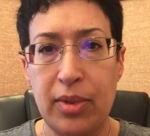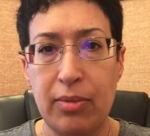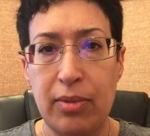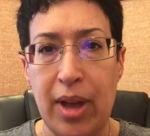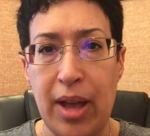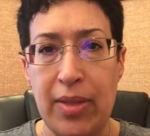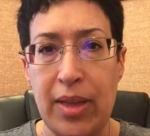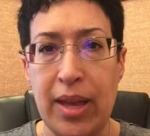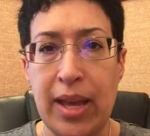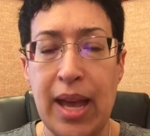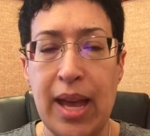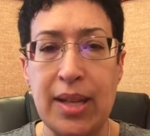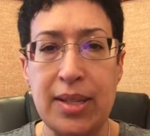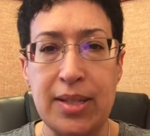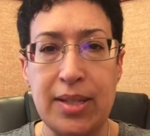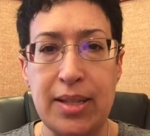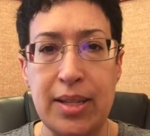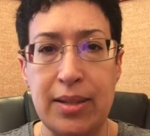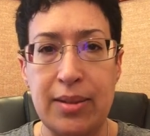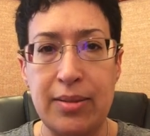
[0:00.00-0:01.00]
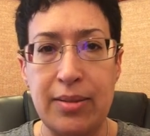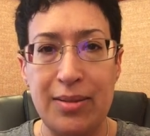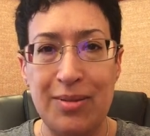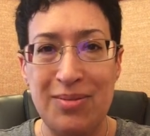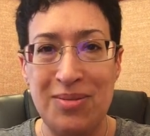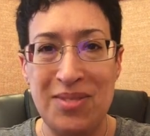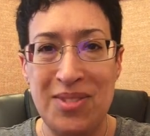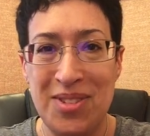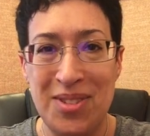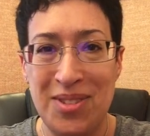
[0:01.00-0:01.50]
right?
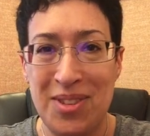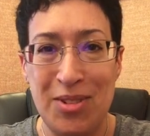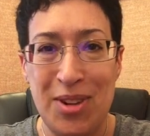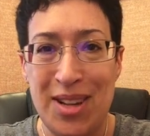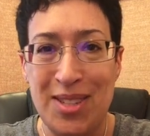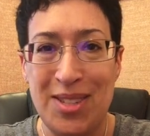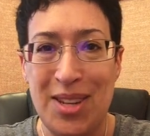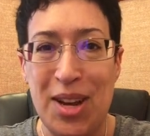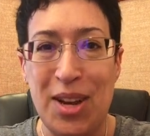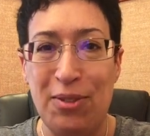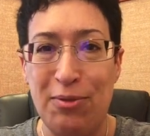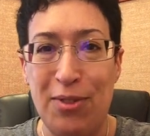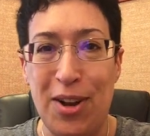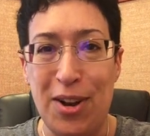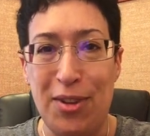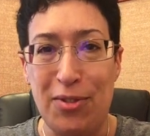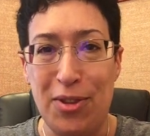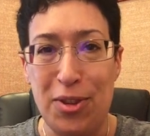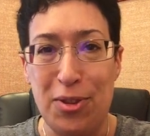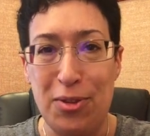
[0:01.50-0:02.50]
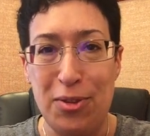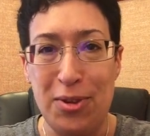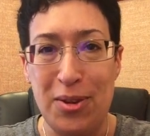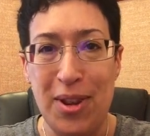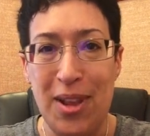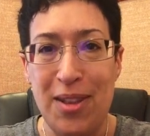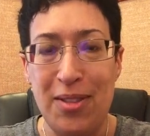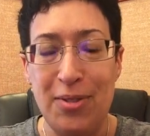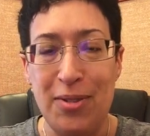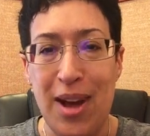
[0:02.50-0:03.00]
They're not sitting in front of you
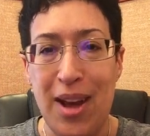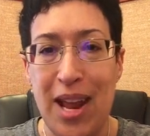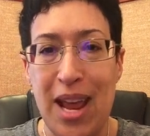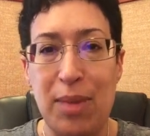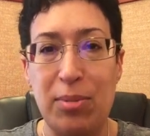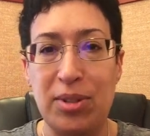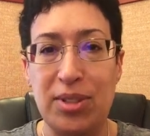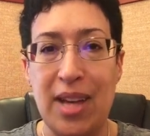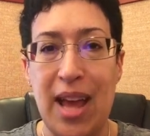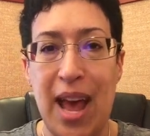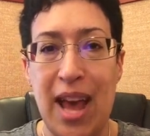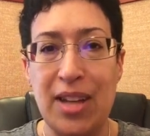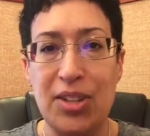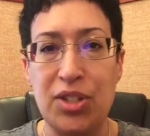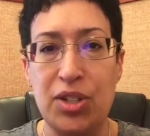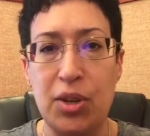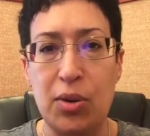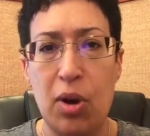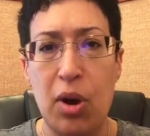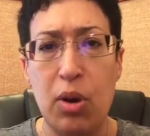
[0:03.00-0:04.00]
and they're not able to ask you,